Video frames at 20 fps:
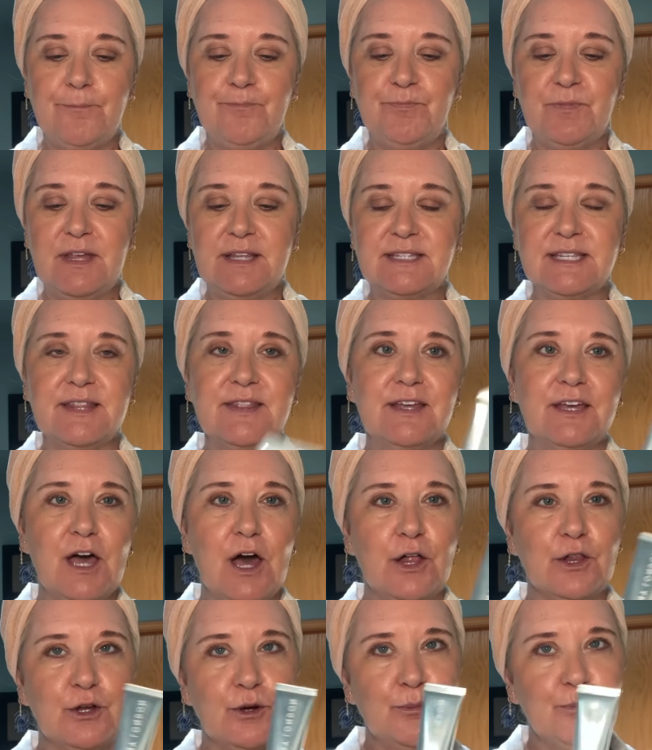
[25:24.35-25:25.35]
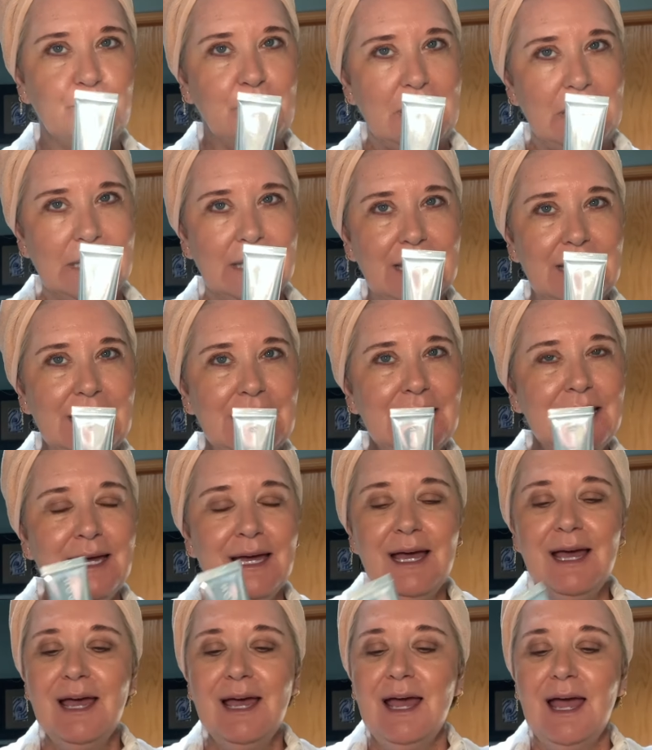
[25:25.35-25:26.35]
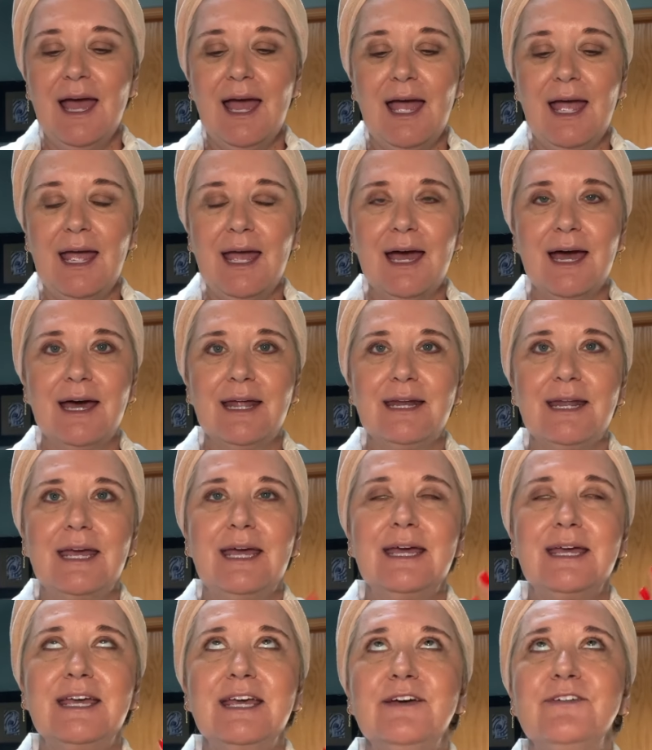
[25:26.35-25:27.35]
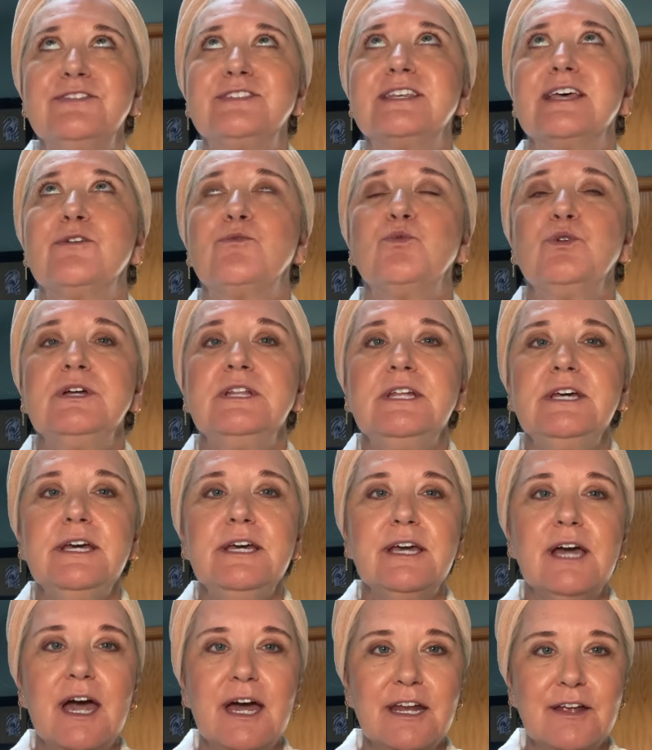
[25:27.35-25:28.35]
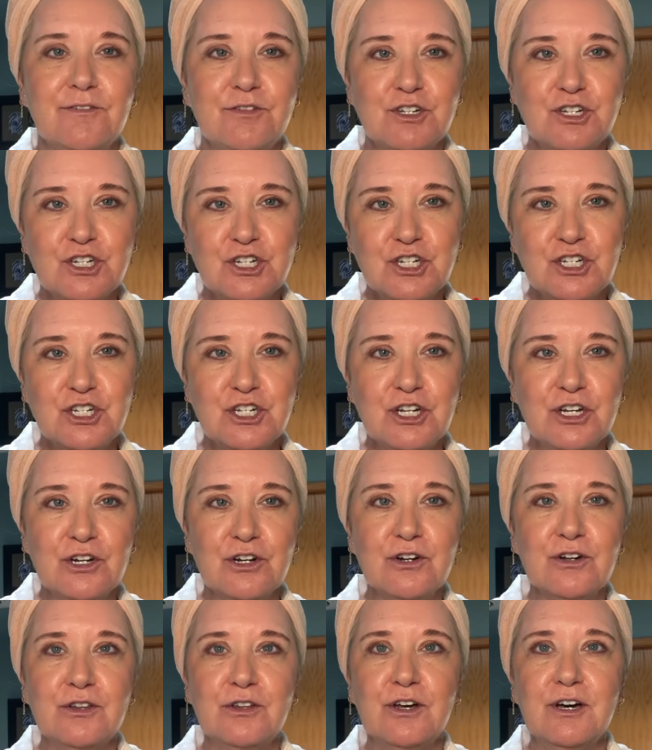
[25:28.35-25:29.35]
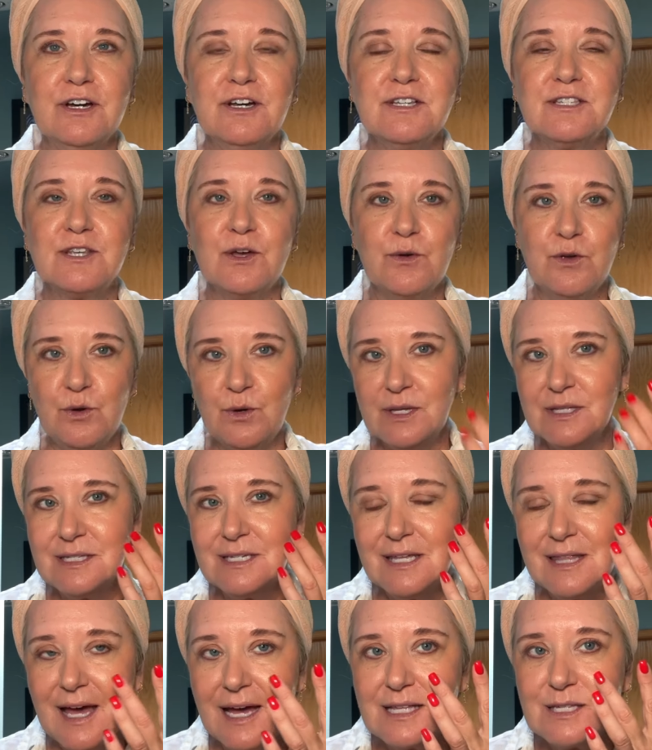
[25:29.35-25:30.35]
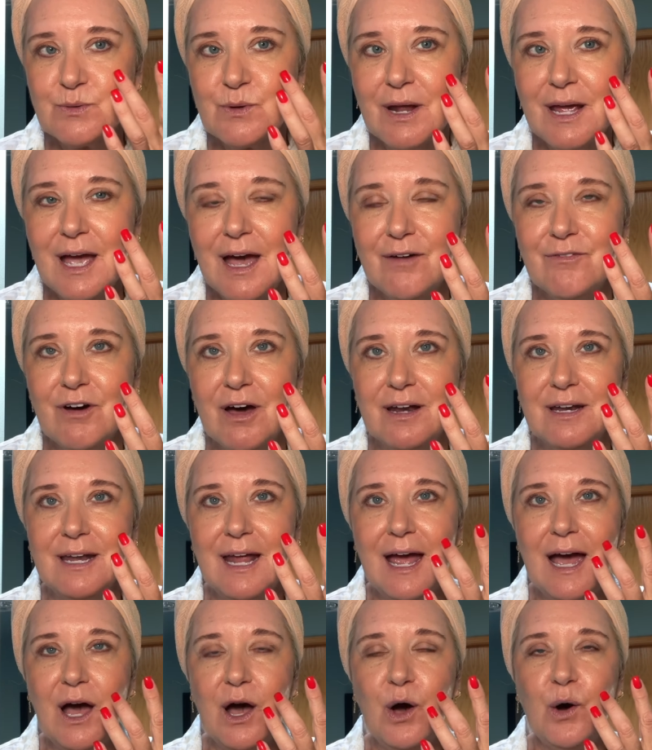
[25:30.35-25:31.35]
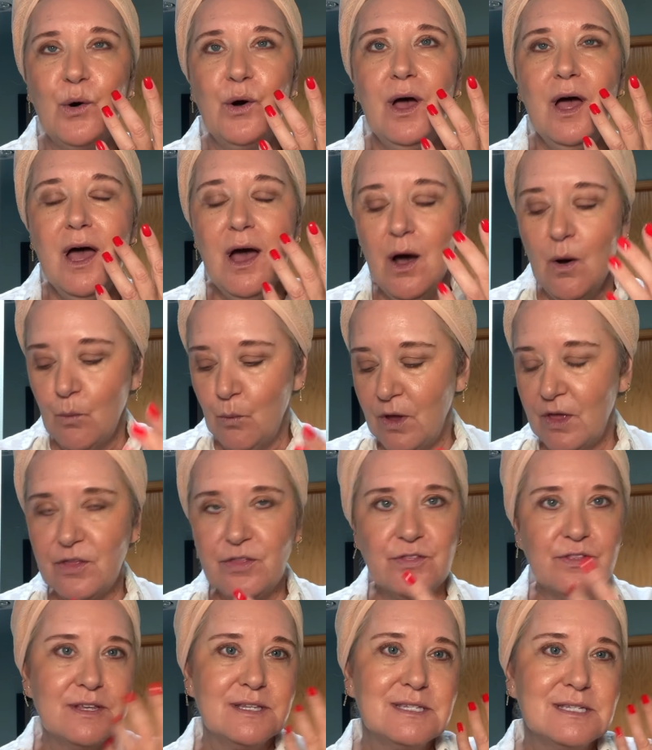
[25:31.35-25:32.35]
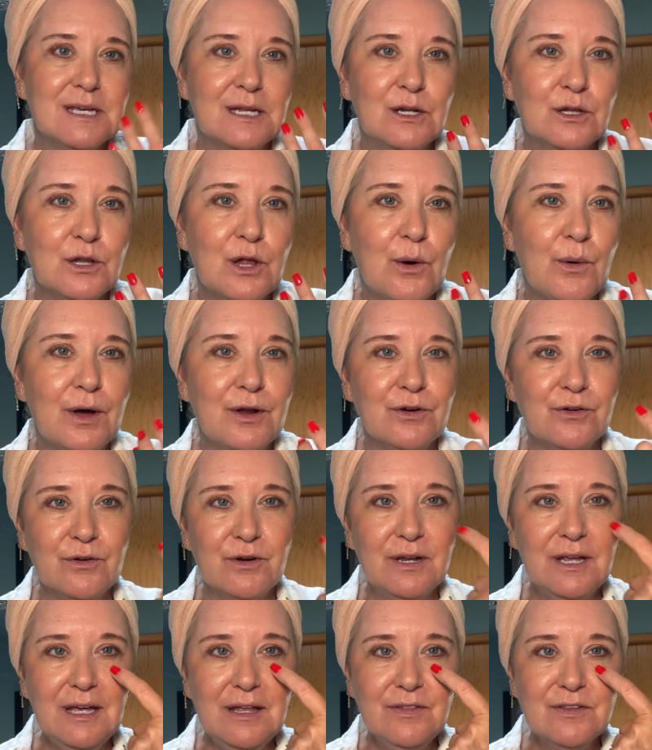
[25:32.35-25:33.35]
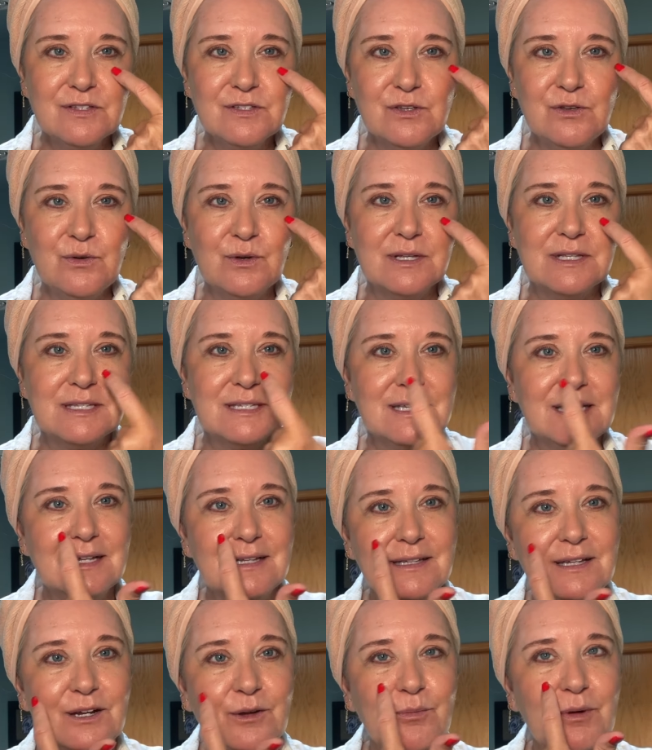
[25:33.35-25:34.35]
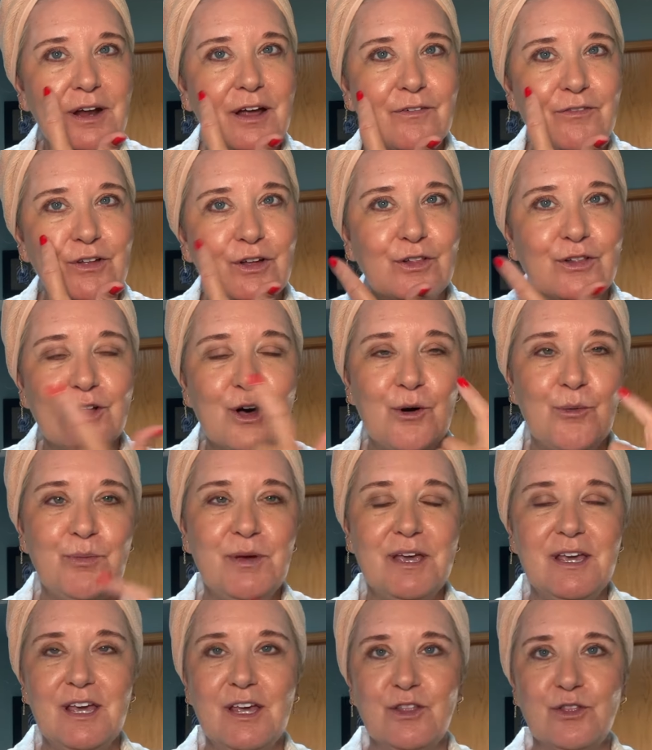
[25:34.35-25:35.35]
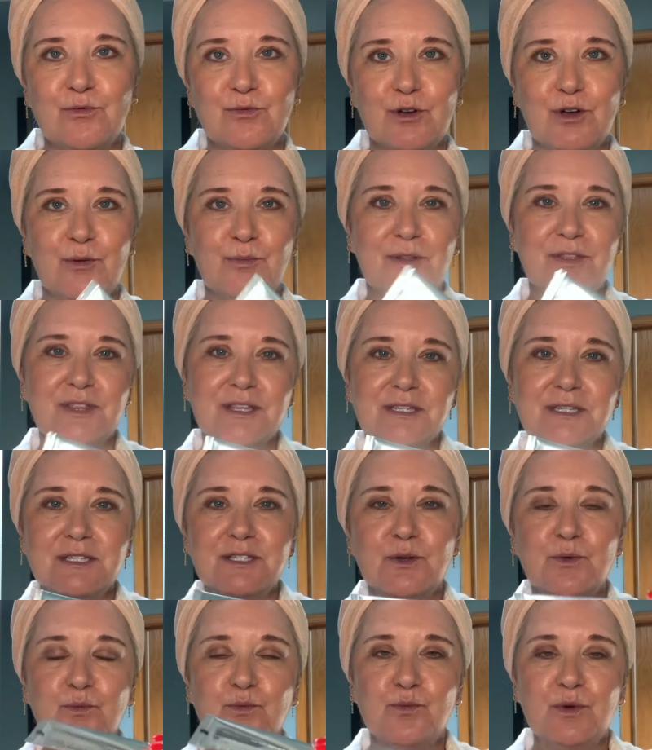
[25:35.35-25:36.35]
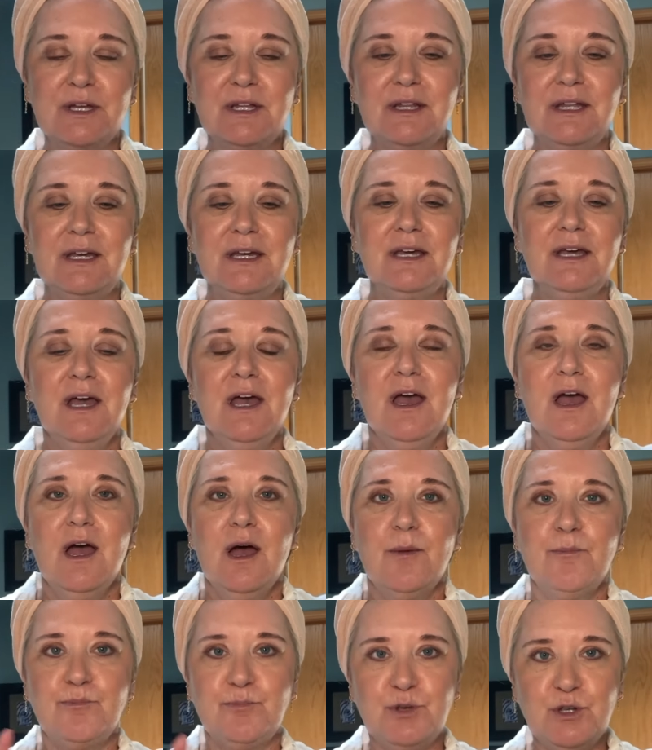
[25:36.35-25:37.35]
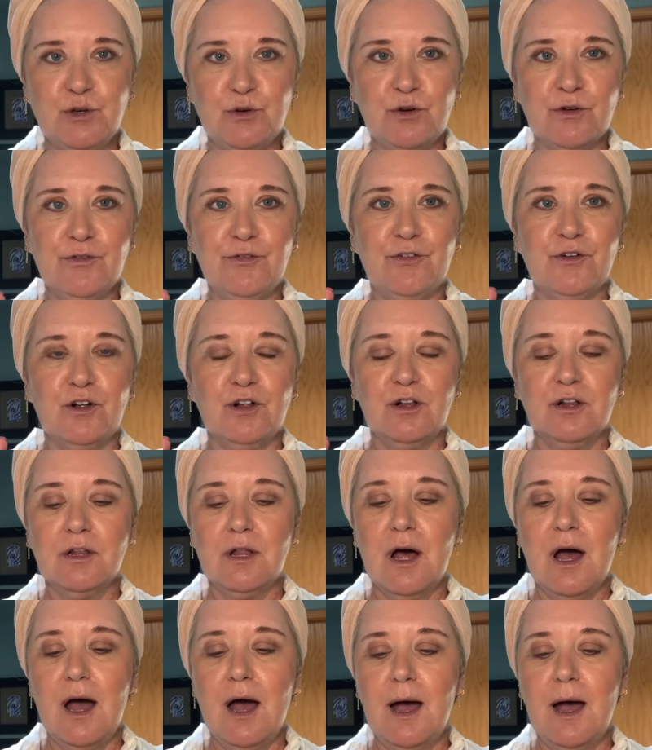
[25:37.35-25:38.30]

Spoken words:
It's in the color Binky, and it gives a really kind of sheer look. So you can see that's what I have on now with the Skin Glow underneath. So you can see a little bit of the glow peeking through, but this is a really beautiful